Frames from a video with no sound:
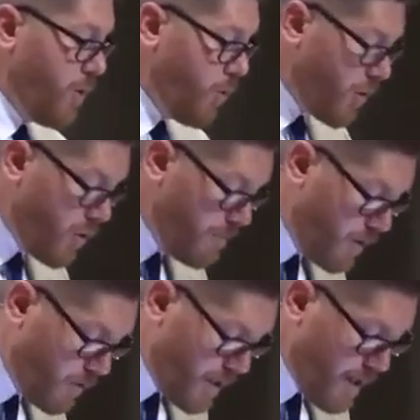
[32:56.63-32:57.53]
your
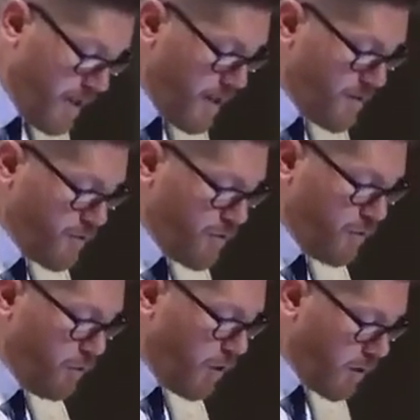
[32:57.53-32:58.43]
humility is to
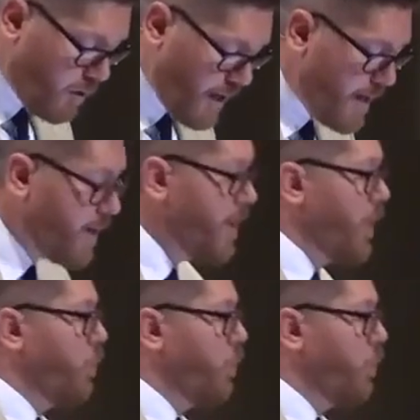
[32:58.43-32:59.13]
look like,